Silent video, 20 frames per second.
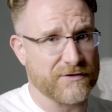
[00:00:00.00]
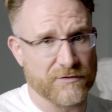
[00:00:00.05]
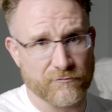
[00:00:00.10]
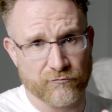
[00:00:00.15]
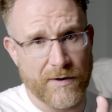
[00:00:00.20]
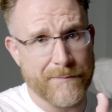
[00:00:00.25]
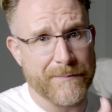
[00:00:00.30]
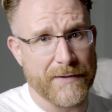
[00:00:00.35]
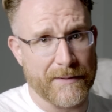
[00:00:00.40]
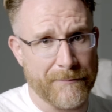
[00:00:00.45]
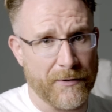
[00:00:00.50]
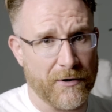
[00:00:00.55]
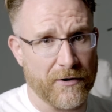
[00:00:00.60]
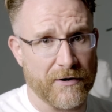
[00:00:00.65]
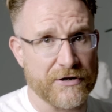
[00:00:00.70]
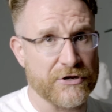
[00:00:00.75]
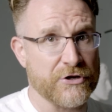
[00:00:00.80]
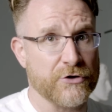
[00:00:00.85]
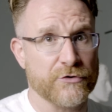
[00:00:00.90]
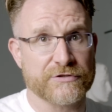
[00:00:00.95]
rip it
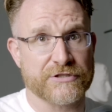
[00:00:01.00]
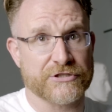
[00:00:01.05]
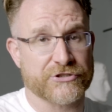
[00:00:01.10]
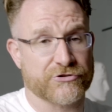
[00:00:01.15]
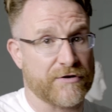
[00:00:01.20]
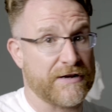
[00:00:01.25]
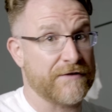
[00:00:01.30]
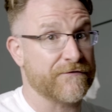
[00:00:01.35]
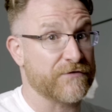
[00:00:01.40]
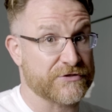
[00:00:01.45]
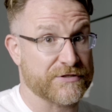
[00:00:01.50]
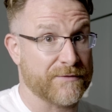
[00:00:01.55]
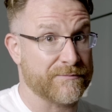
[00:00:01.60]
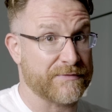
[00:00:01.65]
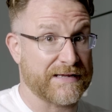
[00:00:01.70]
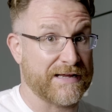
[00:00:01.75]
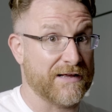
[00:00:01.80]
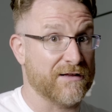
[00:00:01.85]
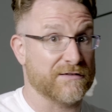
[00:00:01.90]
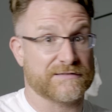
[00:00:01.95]
apart and use the screen for
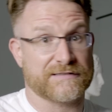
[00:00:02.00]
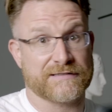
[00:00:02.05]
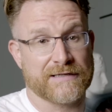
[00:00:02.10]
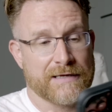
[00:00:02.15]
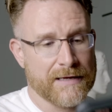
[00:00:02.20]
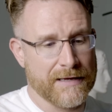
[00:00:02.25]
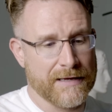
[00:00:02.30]
something else